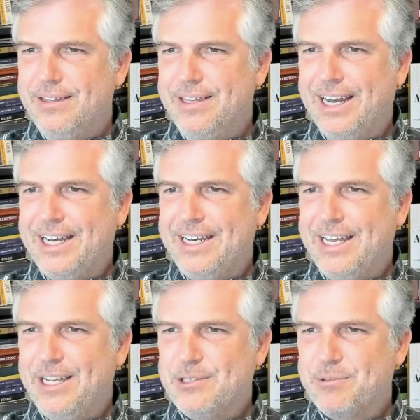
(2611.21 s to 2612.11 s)
90
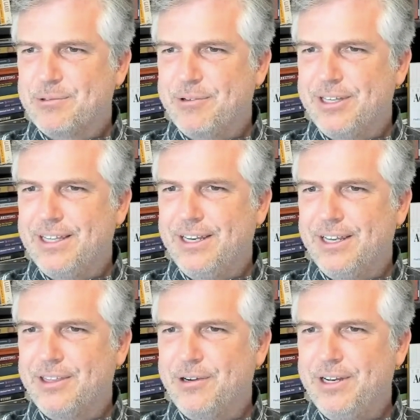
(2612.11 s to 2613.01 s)
days was within
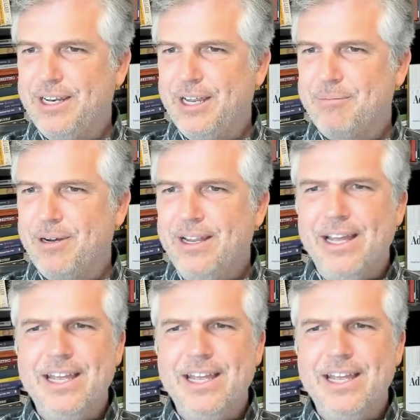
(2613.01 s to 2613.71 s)
a 30 day. Fine.